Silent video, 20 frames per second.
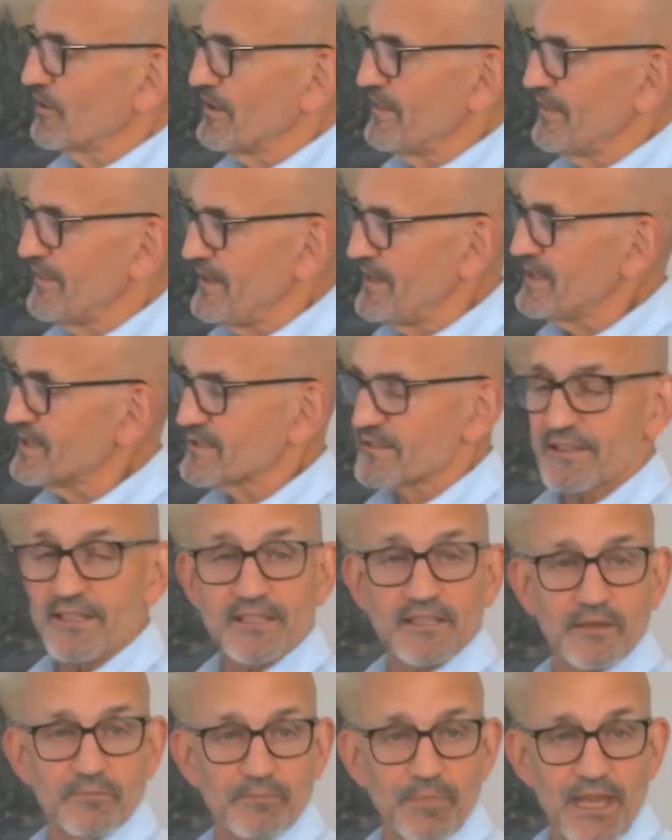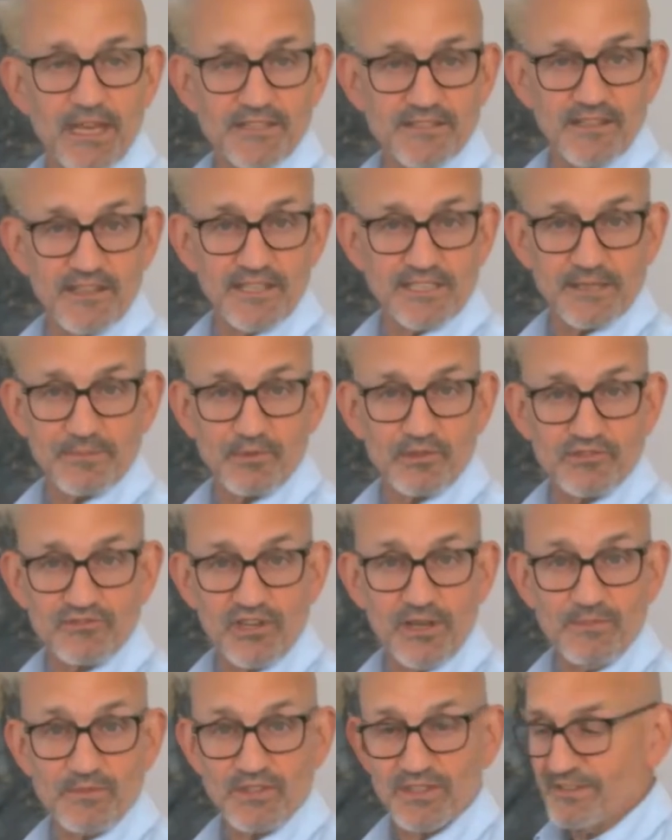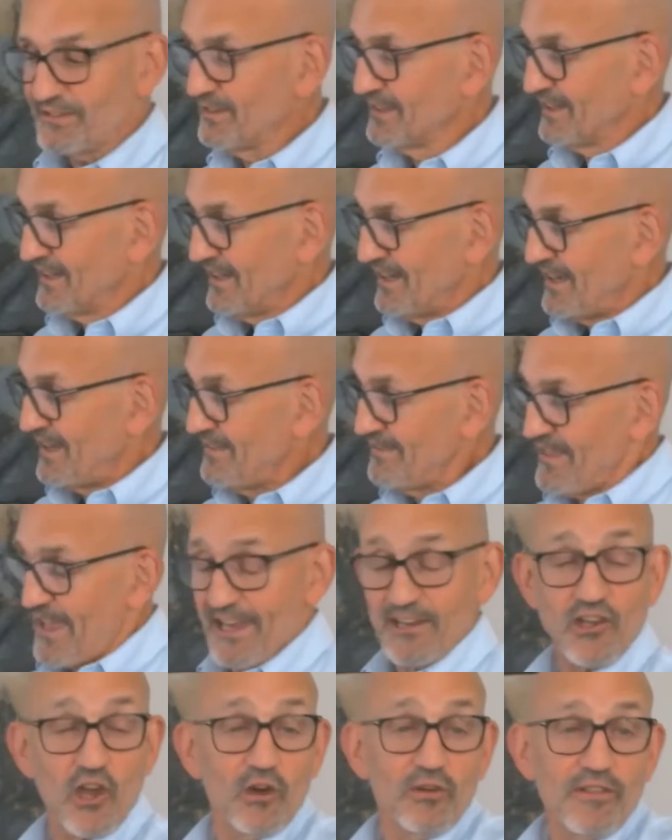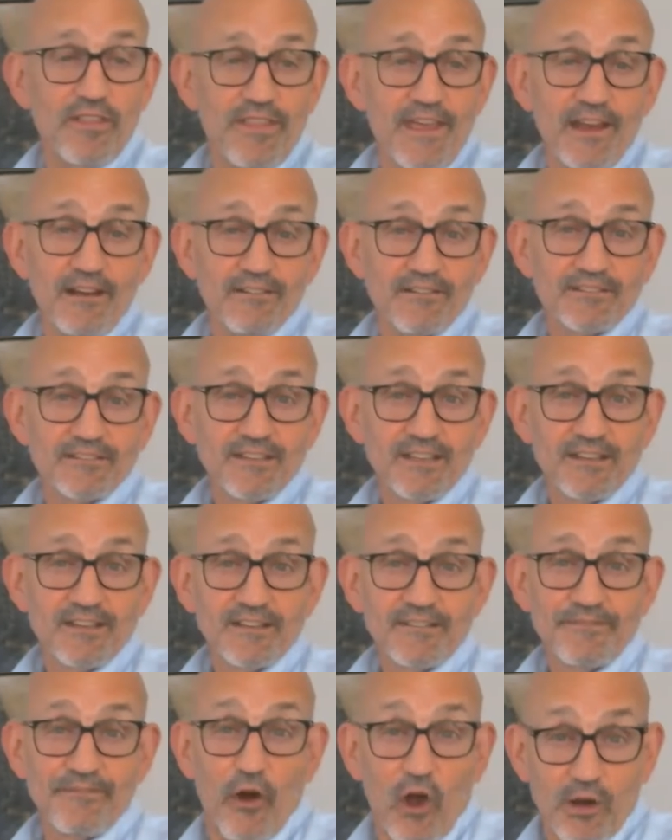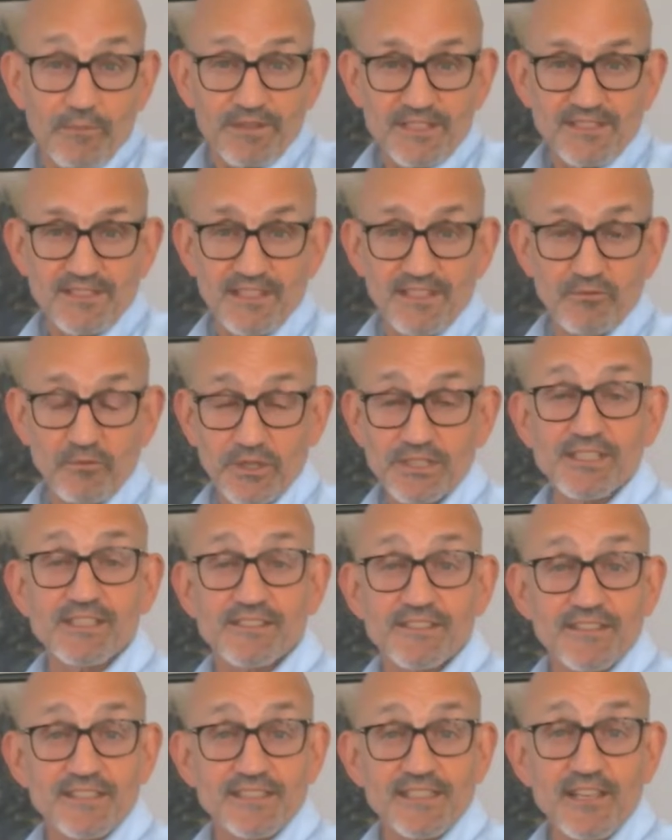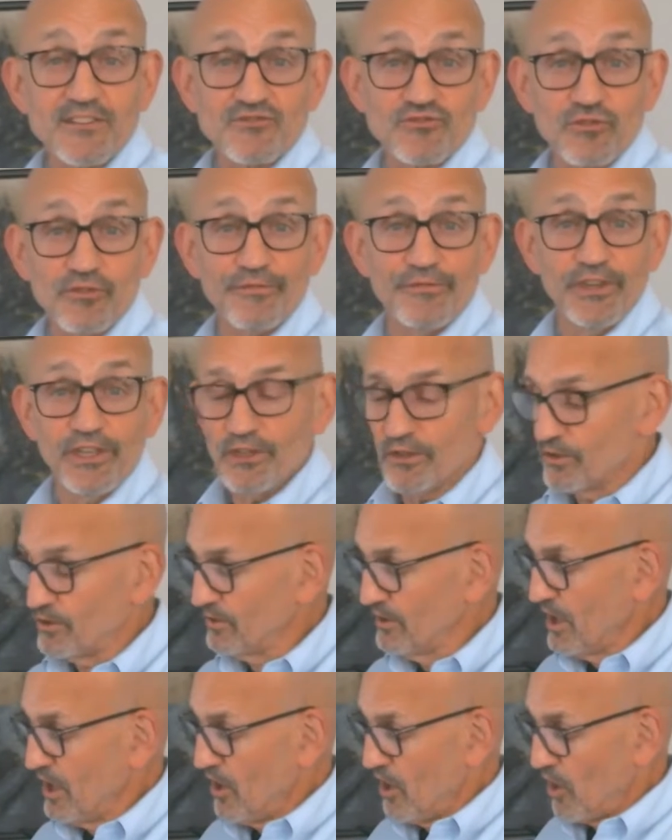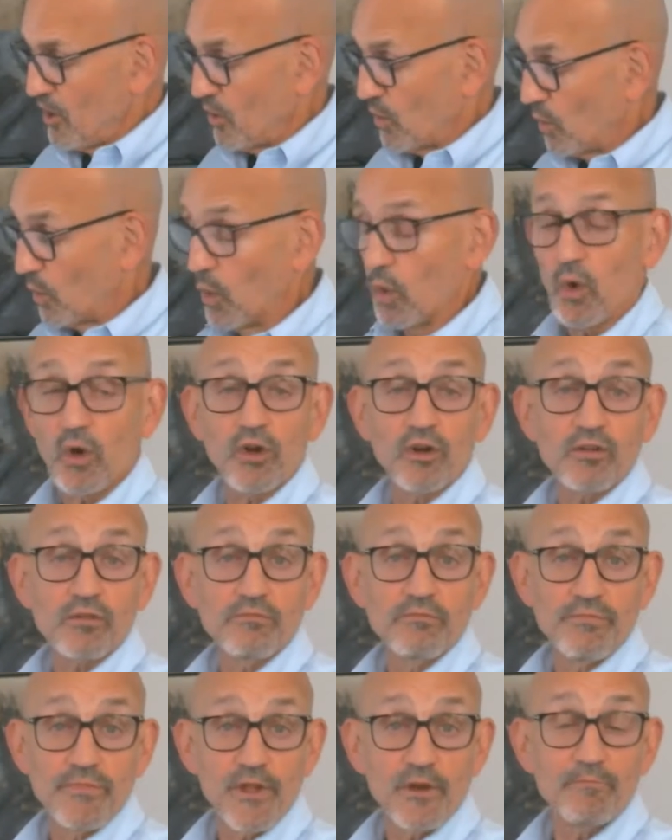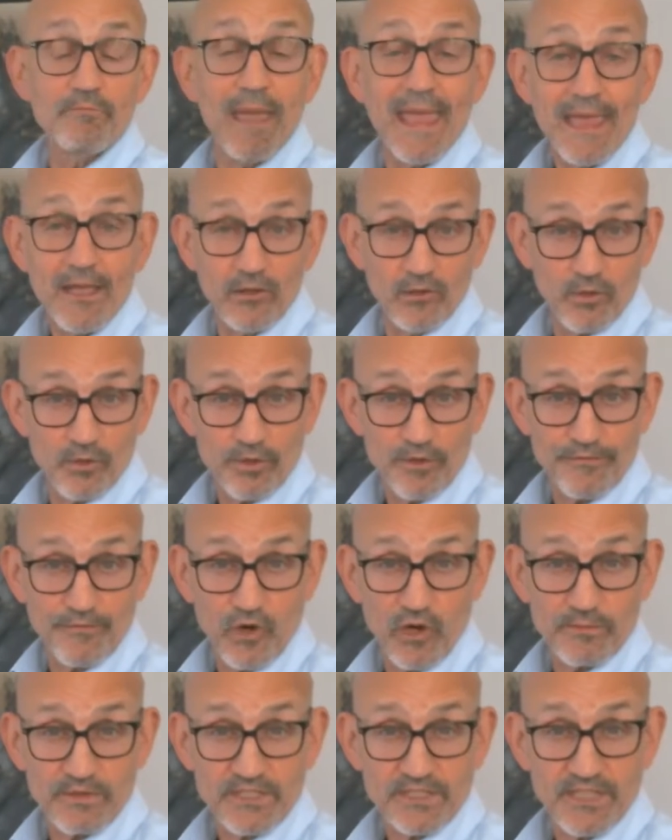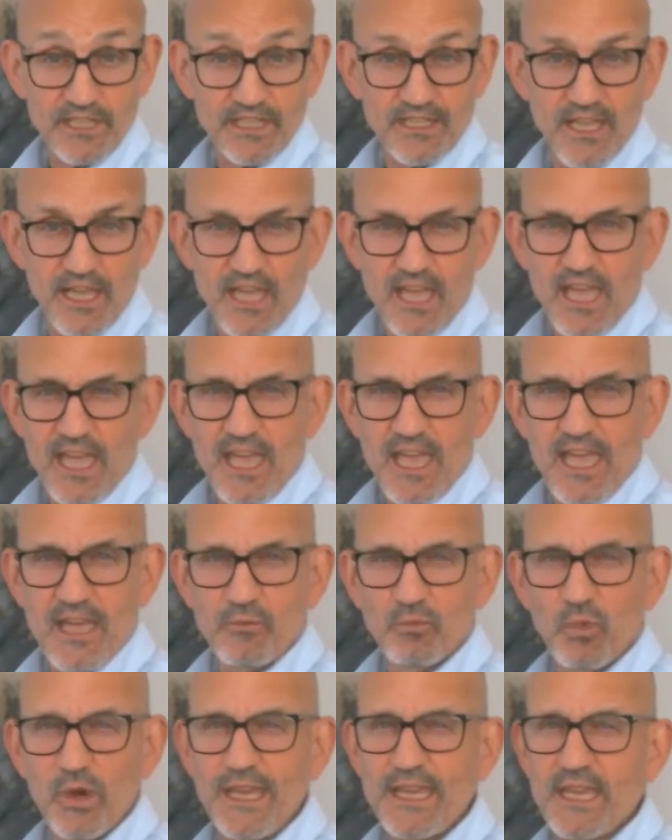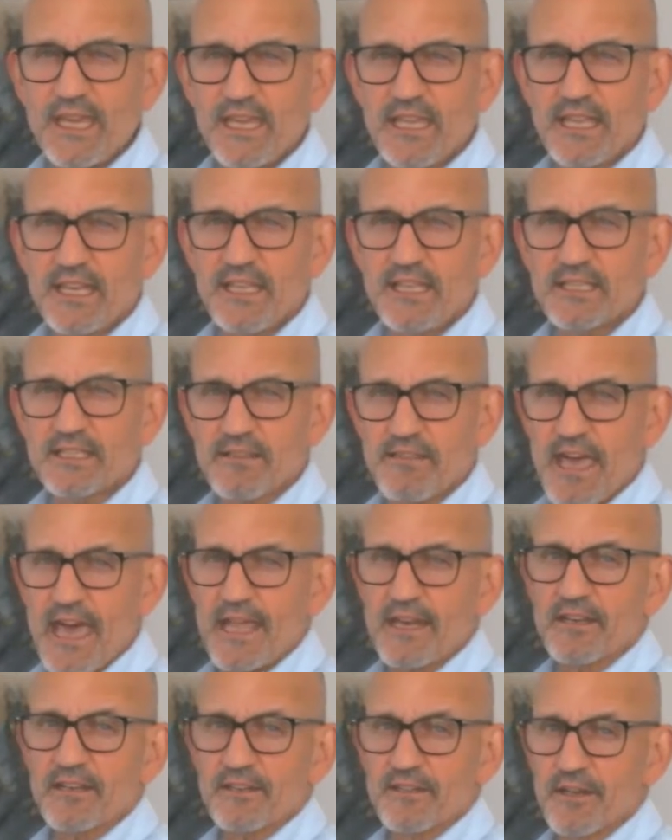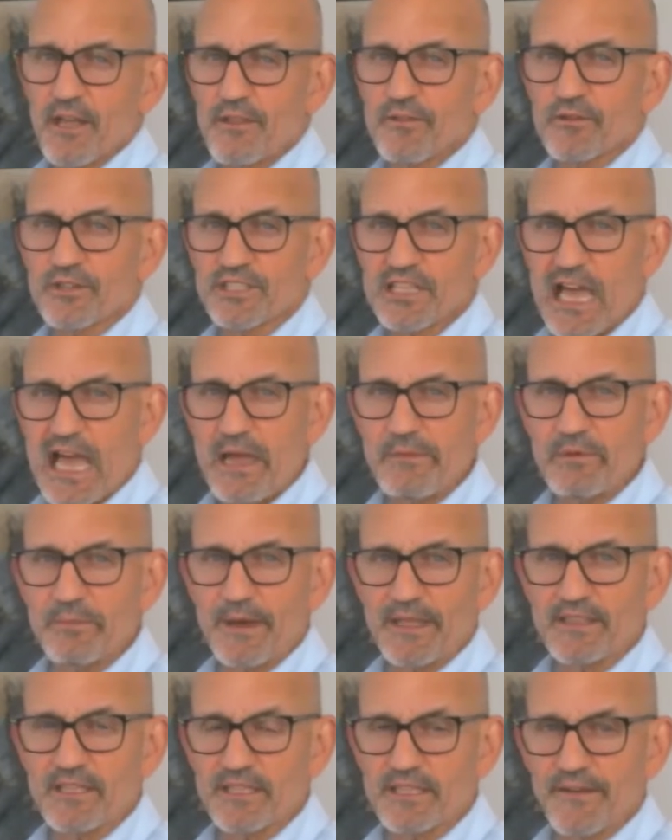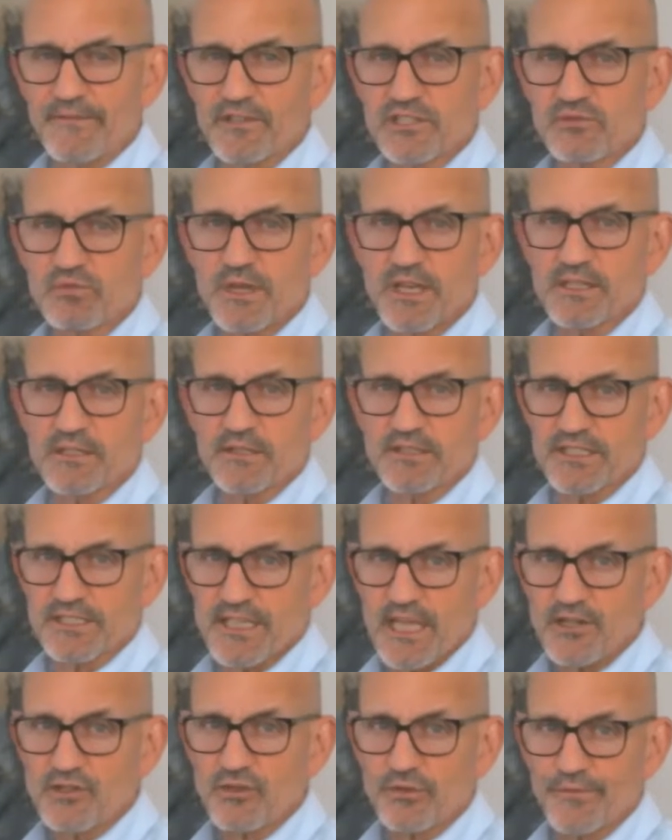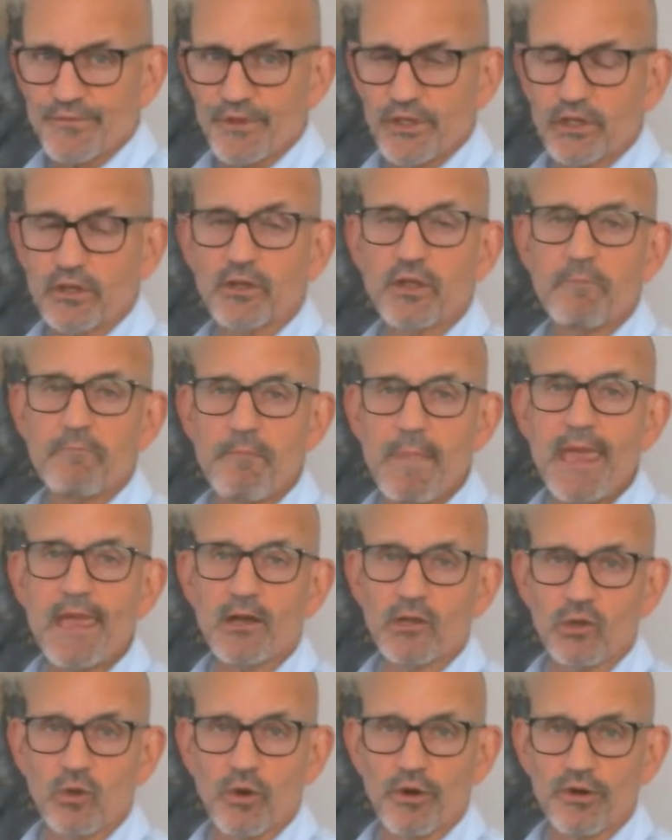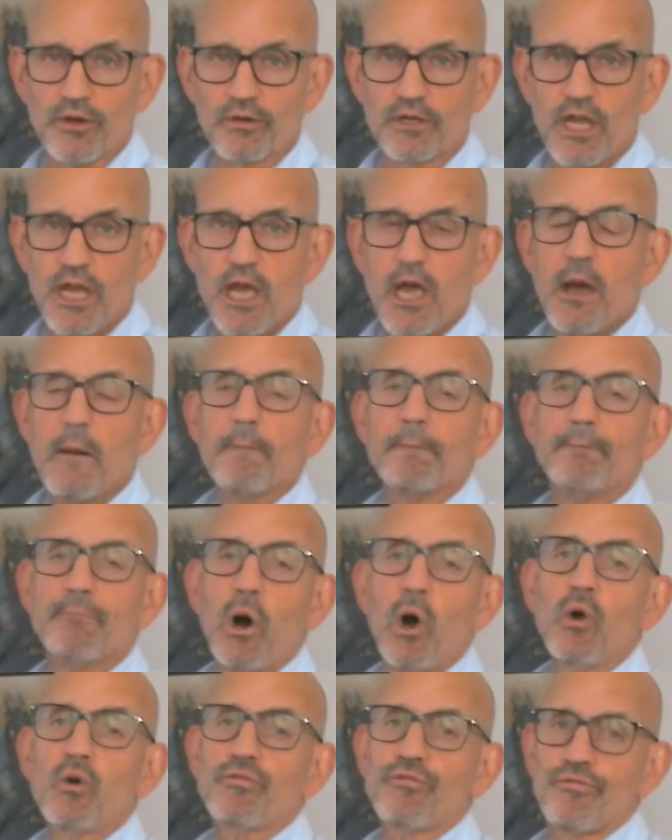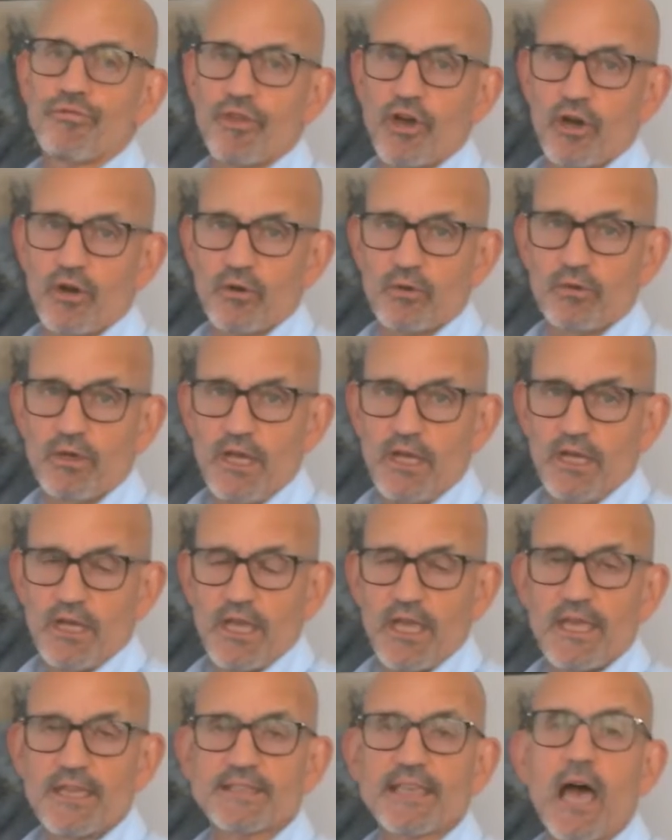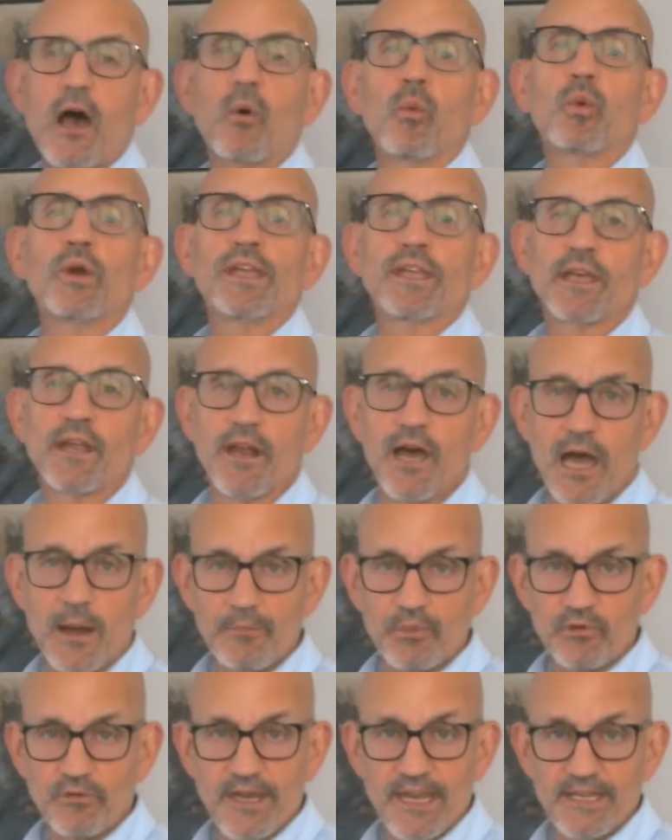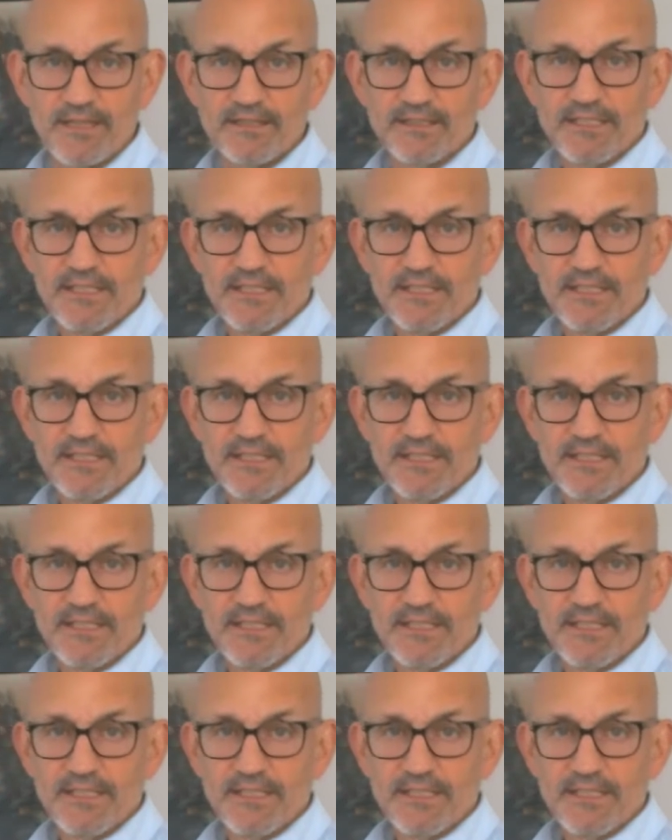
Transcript: in this, that the patient gets a prescription and they go to their pharmacy, which is the central fill or their mail order pharmacy. And we can get into that at another time about the difference between central fill and mail order. Both, though, is how we can operate.